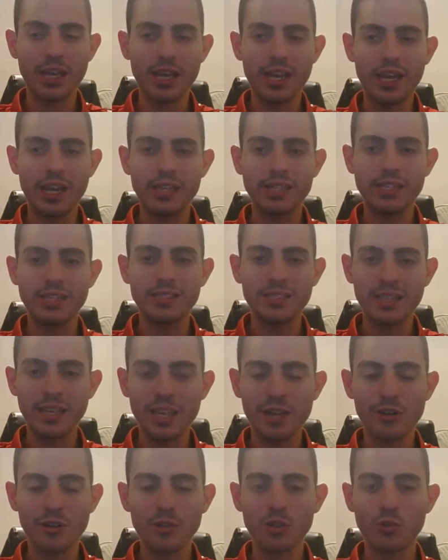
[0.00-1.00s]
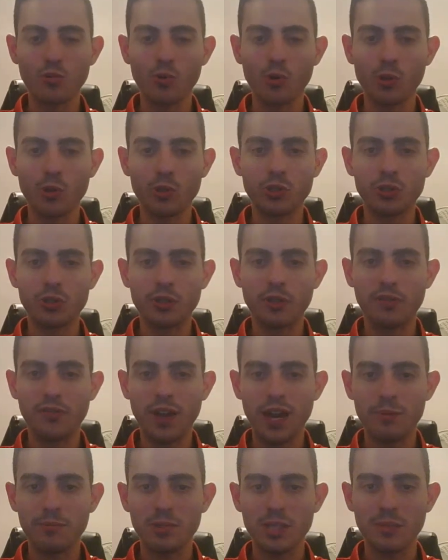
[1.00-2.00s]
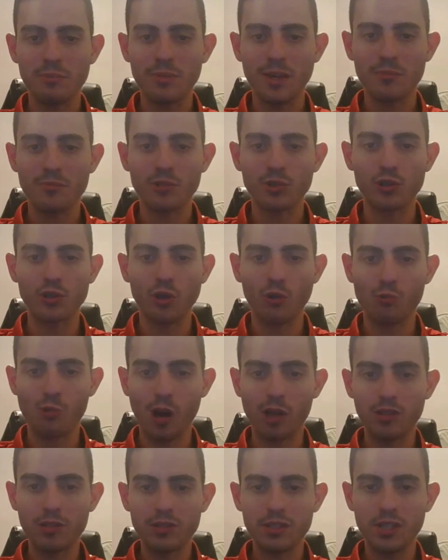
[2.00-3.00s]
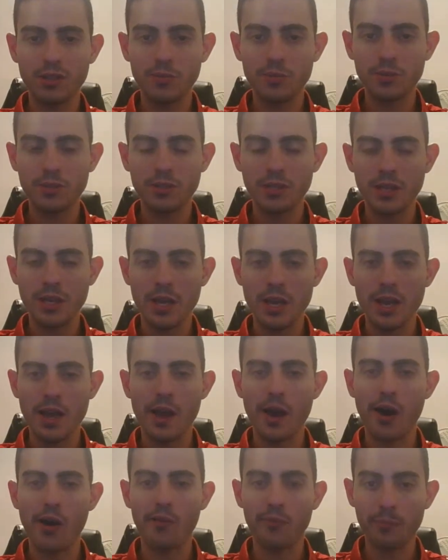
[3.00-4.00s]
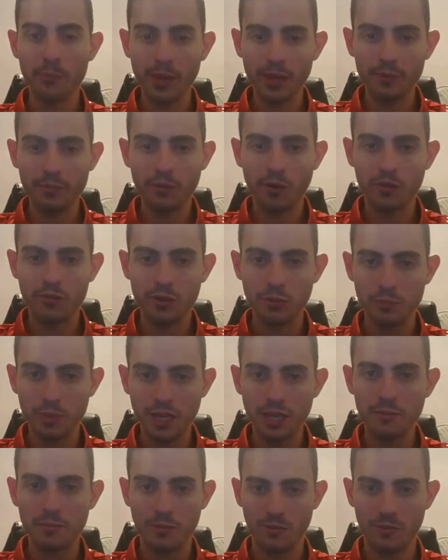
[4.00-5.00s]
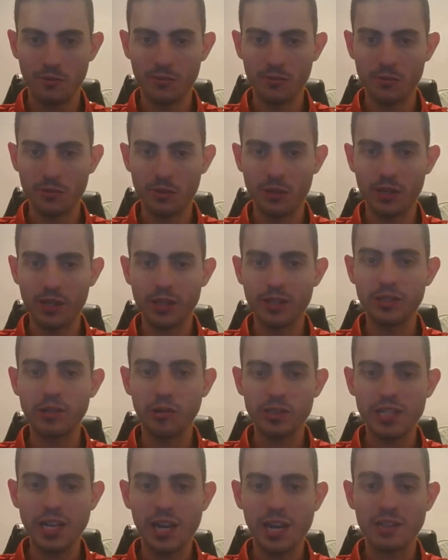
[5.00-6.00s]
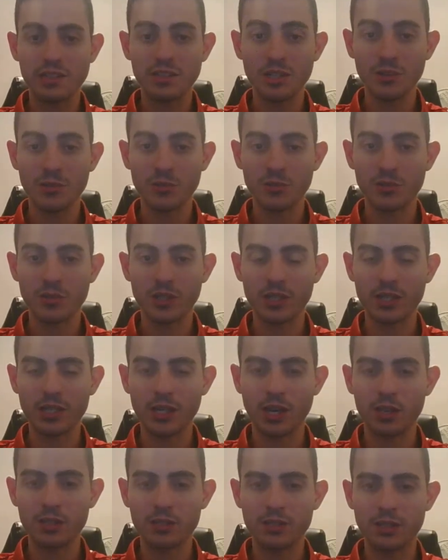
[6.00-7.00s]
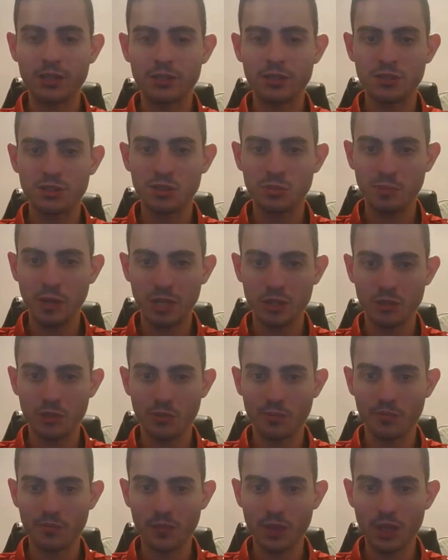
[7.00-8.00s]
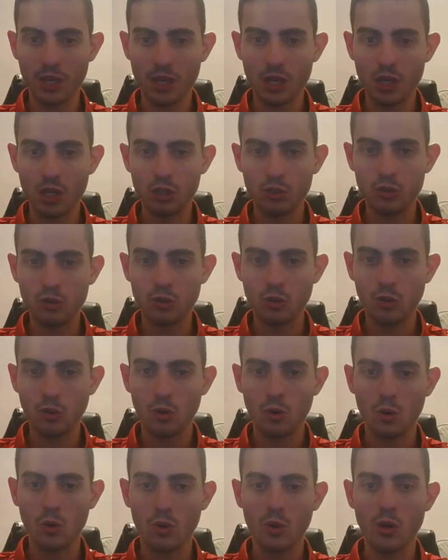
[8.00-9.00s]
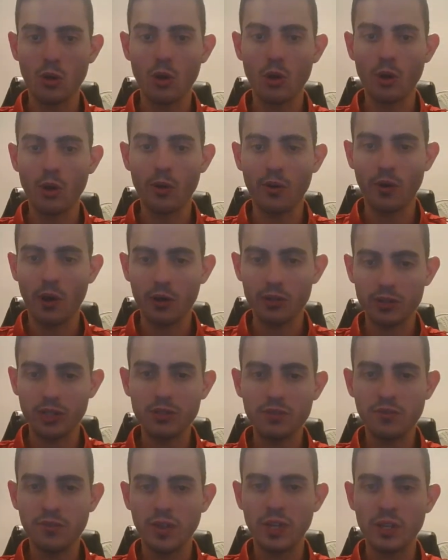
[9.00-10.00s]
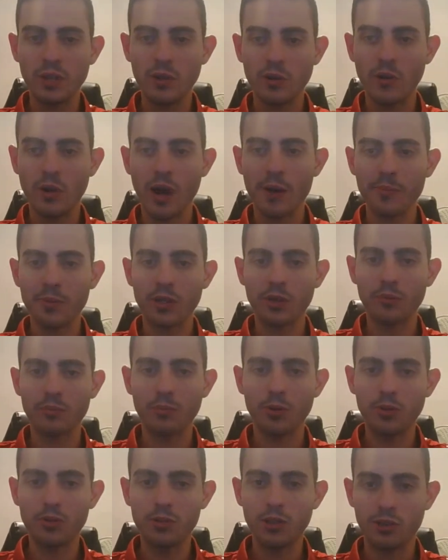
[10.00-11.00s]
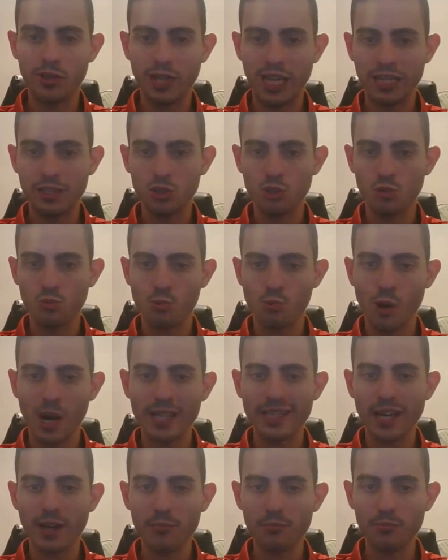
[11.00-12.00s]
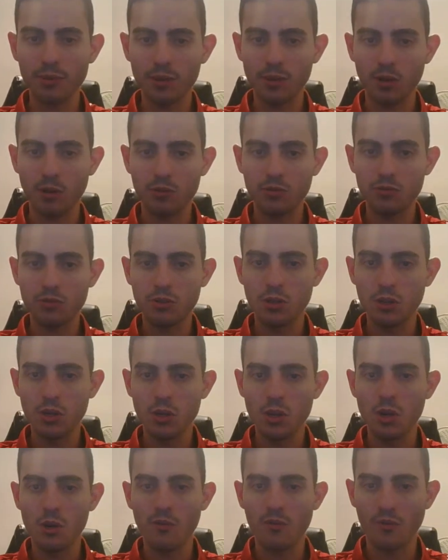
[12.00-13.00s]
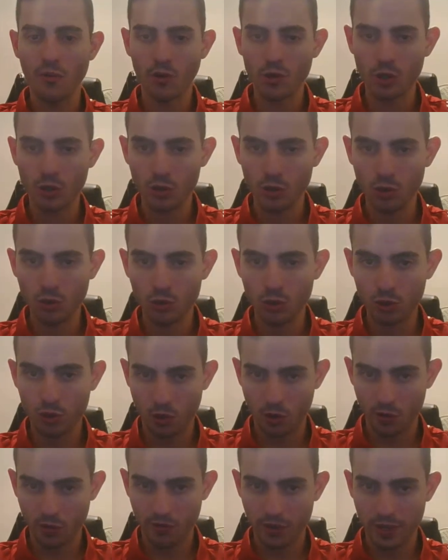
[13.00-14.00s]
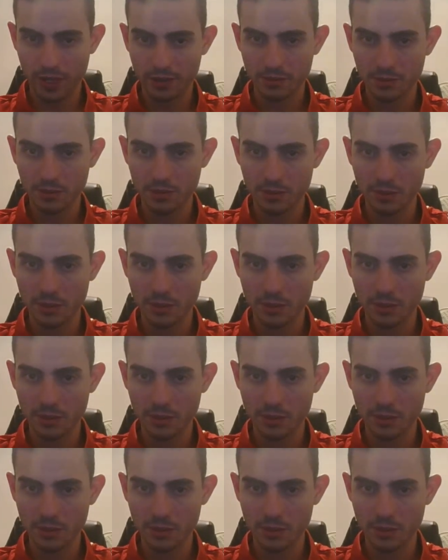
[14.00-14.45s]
it is geared towards the family members, the relatives of people of the people that are diagnosed in the autism spectrum. So on this video, I'm going to put the links right down below for the two surveys.